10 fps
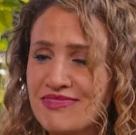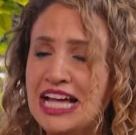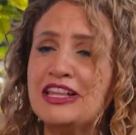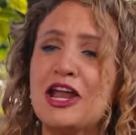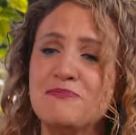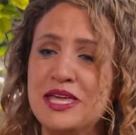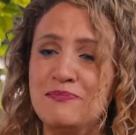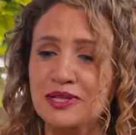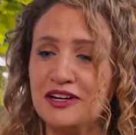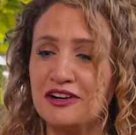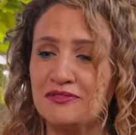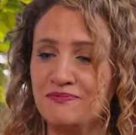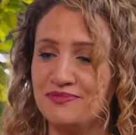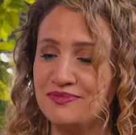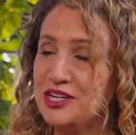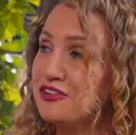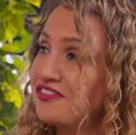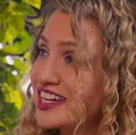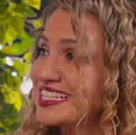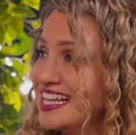a lot of people are you know
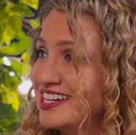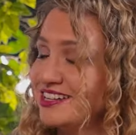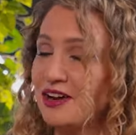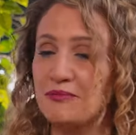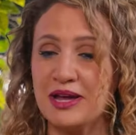fixated on my